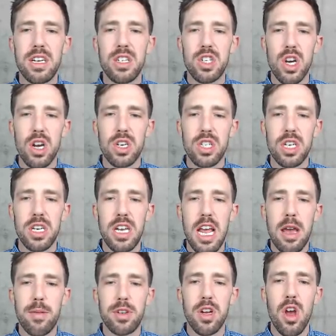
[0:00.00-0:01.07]
junction
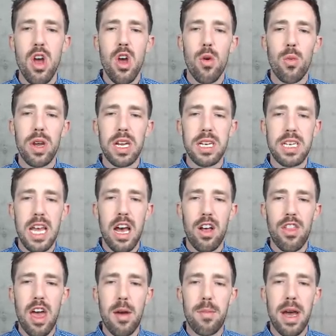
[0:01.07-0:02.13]
damage? We can tell
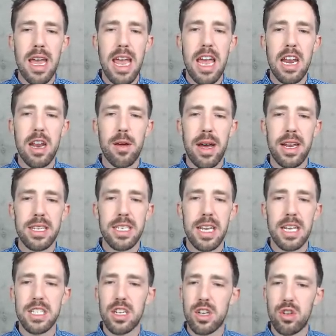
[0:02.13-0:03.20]
that by antibodies
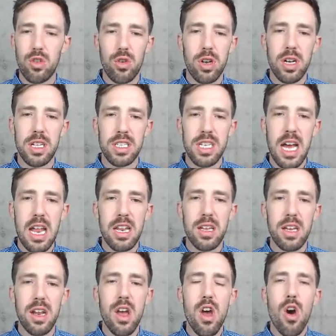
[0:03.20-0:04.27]
against occludin and
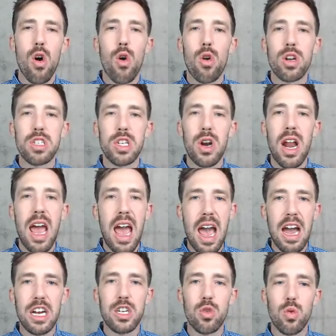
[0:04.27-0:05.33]
zonulin, or is there
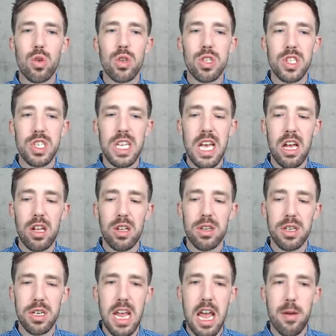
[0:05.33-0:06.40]
actual cell
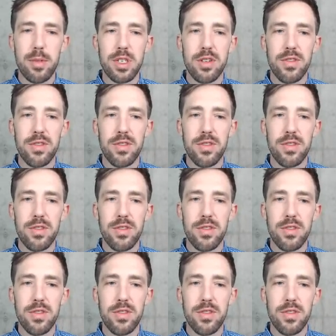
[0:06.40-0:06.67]
damage?